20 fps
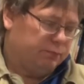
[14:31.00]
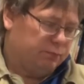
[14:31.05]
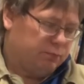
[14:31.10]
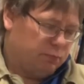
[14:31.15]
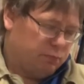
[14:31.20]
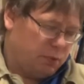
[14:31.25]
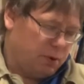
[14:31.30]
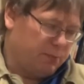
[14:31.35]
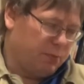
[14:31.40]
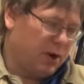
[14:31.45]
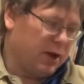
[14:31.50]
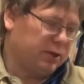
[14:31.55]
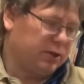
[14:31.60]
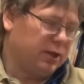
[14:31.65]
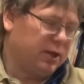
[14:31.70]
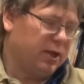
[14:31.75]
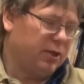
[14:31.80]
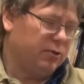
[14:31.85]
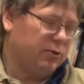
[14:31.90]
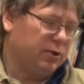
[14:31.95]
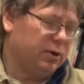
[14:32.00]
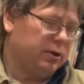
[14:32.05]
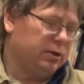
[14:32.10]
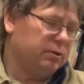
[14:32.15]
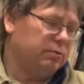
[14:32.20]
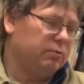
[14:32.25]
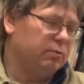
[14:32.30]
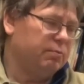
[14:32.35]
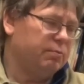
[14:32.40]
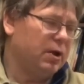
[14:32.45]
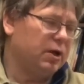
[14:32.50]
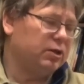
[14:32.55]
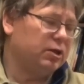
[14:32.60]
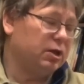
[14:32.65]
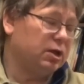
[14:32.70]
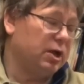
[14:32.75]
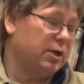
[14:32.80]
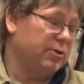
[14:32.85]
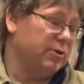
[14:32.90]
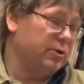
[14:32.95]
we brought together
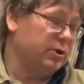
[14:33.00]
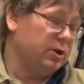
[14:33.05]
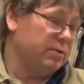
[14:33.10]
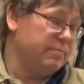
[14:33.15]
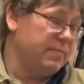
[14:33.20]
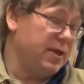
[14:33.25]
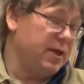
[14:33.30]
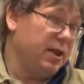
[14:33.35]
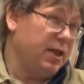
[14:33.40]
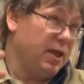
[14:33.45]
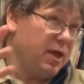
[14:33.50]
a committee